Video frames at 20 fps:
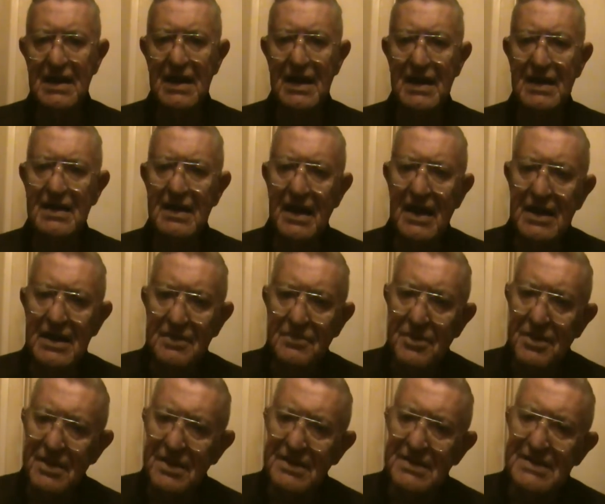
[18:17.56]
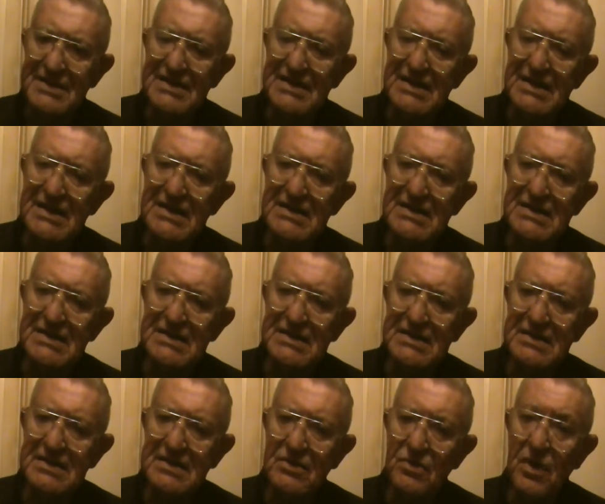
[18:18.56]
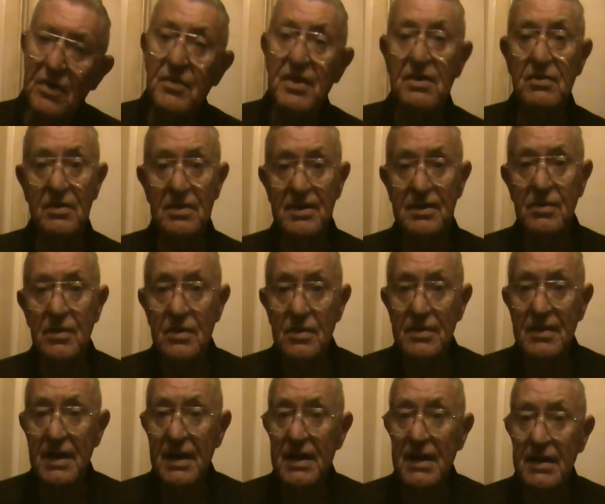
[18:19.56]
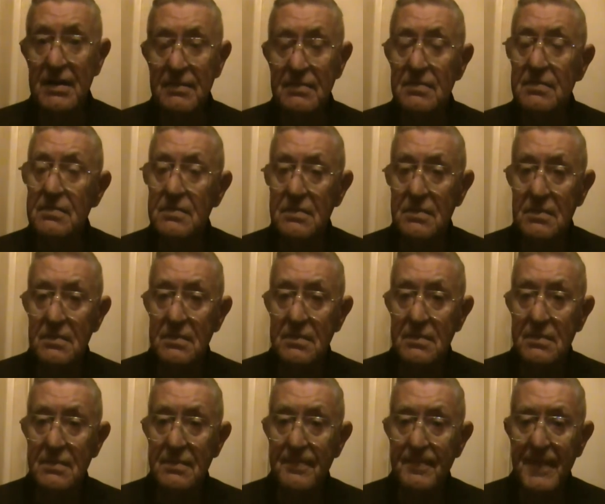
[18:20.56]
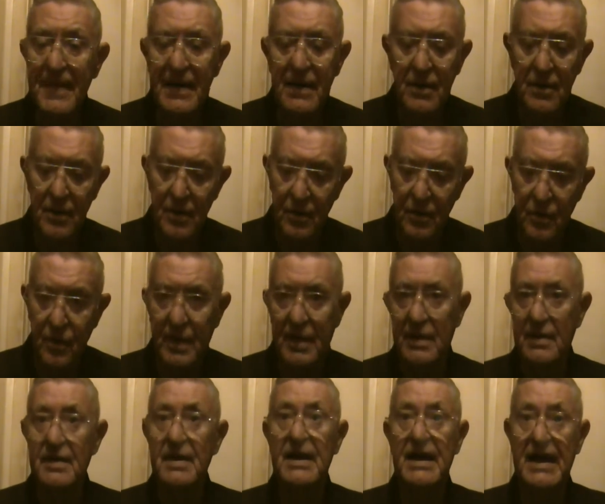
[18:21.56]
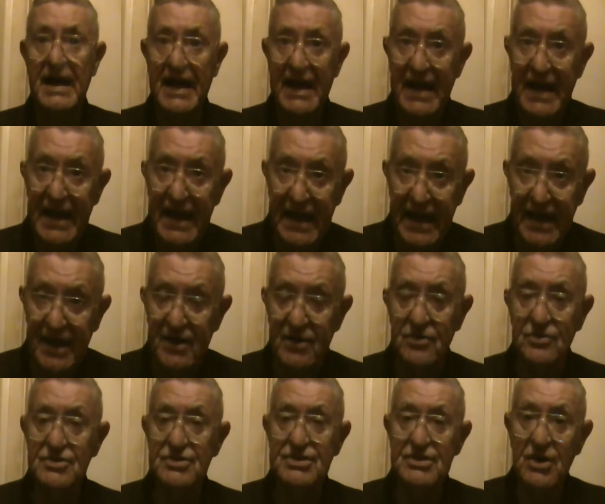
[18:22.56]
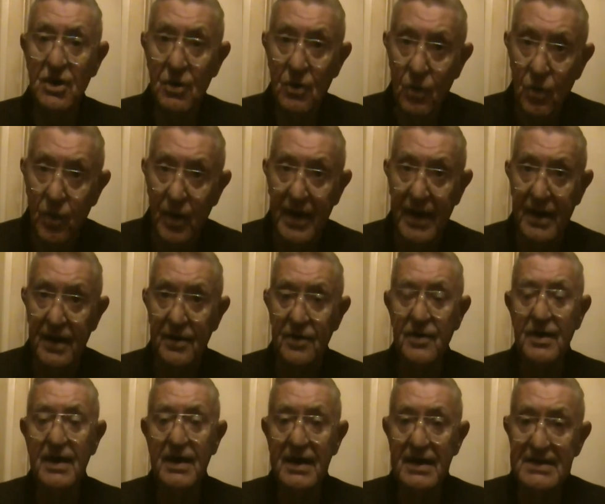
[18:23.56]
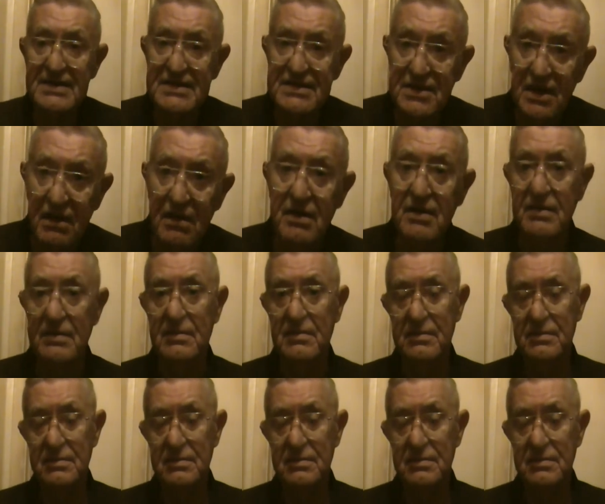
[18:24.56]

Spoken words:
and animal instincts, what we call the old Adam. Well, here's where it started.